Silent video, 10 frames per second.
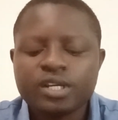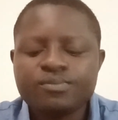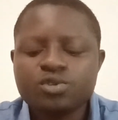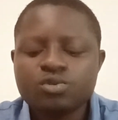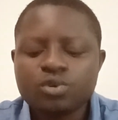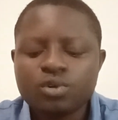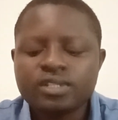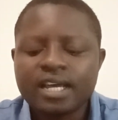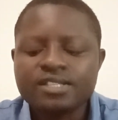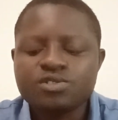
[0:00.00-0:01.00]
in order for them
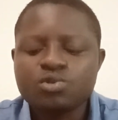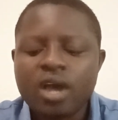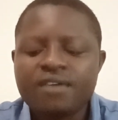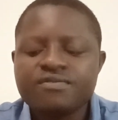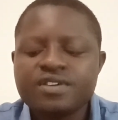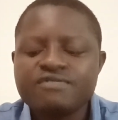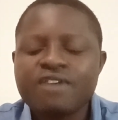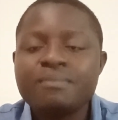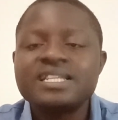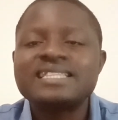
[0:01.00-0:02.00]
to know that you
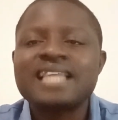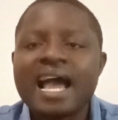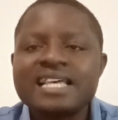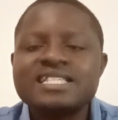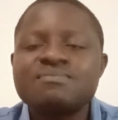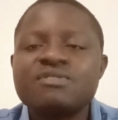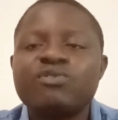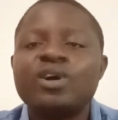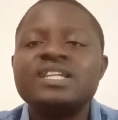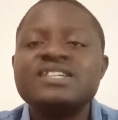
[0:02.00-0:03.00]
have a family
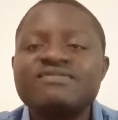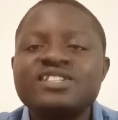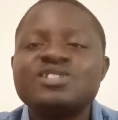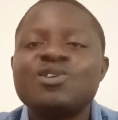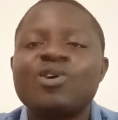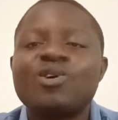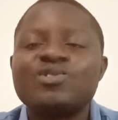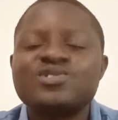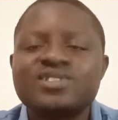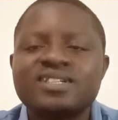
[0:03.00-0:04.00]
ties before
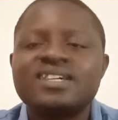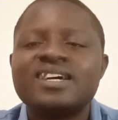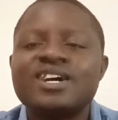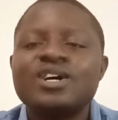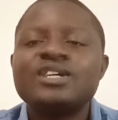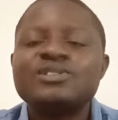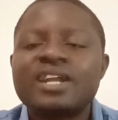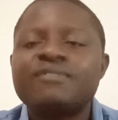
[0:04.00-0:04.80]
leaving your country,